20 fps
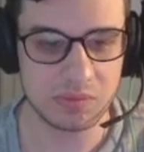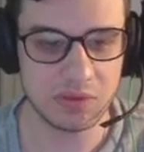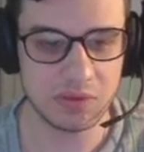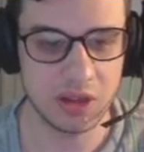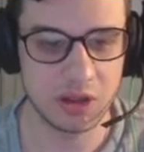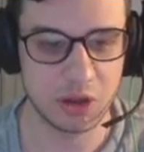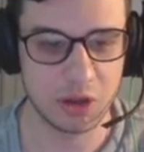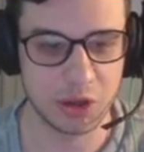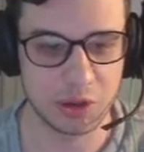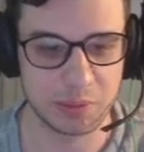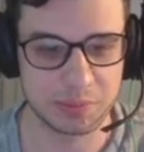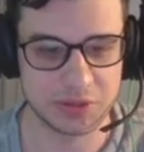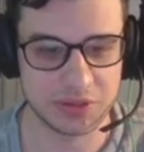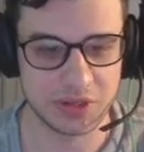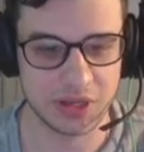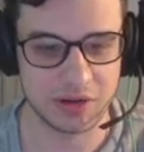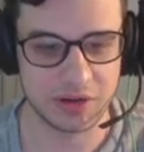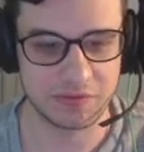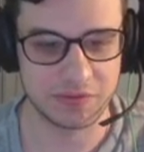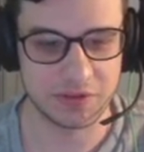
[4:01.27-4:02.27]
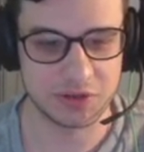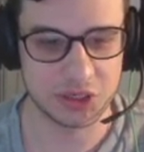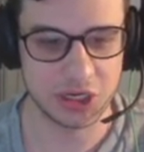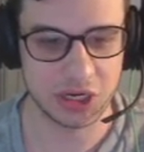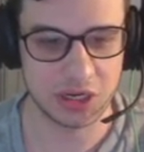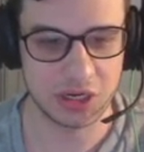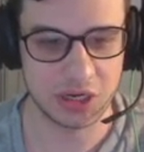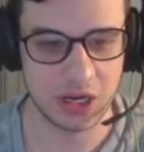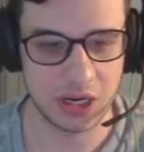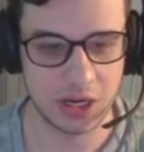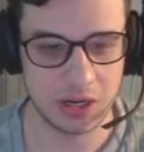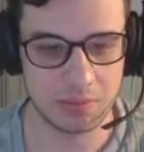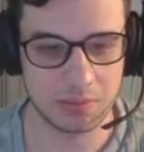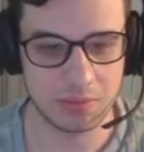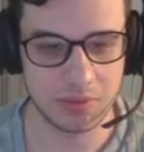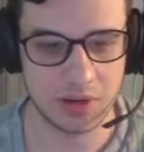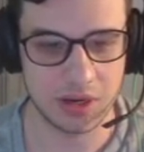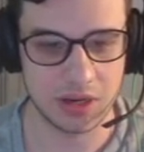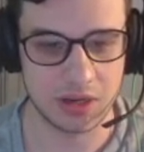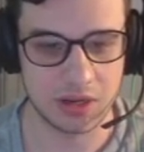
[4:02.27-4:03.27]
so that if the check came
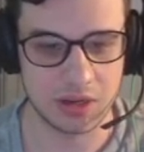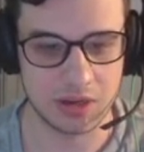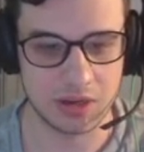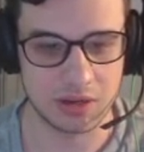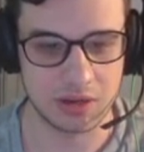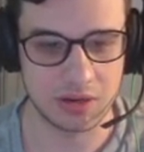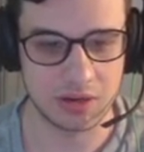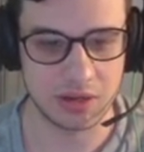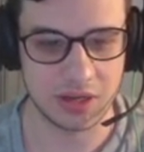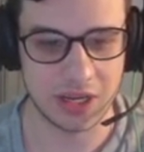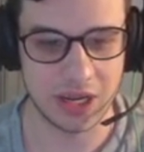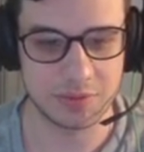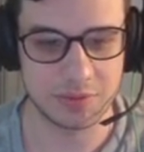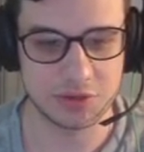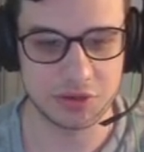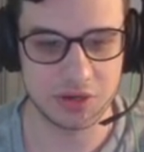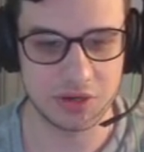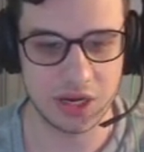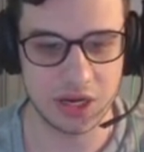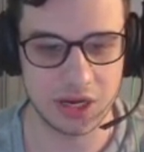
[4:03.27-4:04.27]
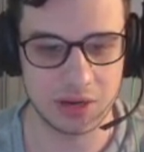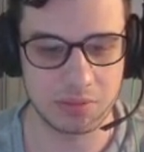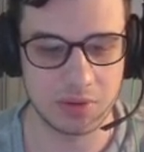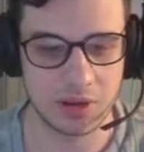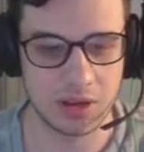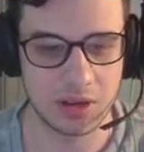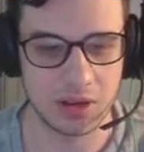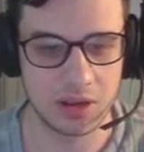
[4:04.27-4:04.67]
and the capture came,